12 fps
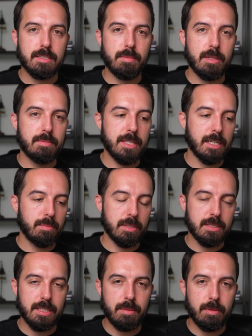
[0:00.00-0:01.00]
Some of them take a
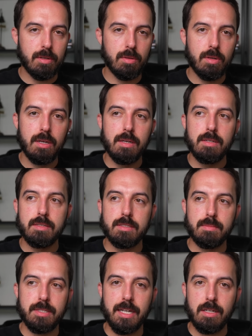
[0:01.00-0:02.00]
placebo,
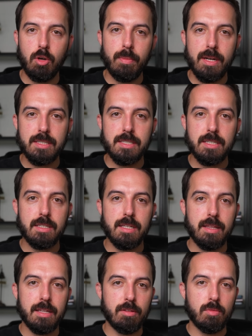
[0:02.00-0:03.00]
some take no medicine,
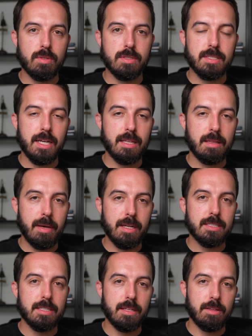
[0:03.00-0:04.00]
and the other ones take the
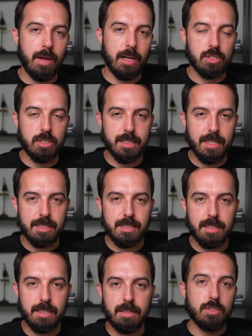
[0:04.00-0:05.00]
medicine that they're actually
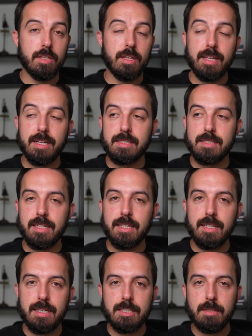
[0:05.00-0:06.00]
testing so that they can
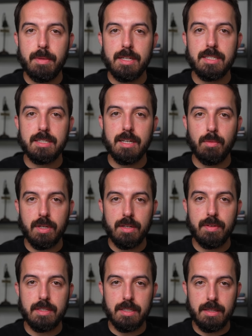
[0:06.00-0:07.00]
see, is the medicine that we're
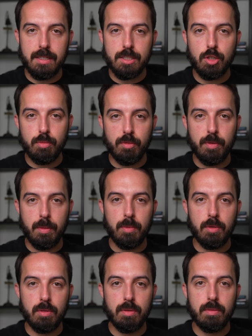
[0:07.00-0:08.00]
giving to this group of
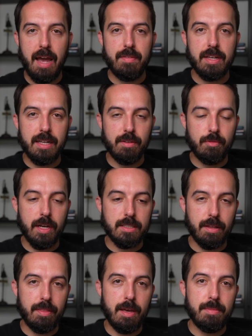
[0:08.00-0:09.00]
people having an effect
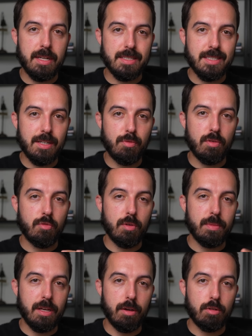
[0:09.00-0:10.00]
on them that is different
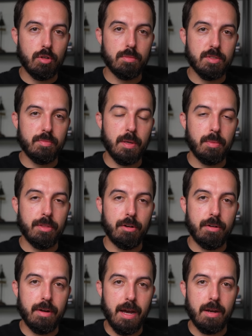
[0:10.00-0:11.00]
from the other groups of people that
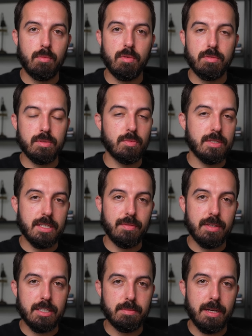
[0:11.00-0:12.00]
are not
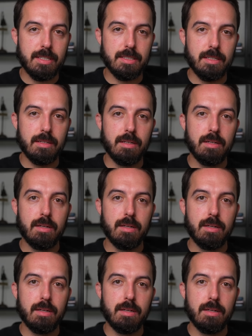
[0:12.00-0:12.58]
receiving this medicine?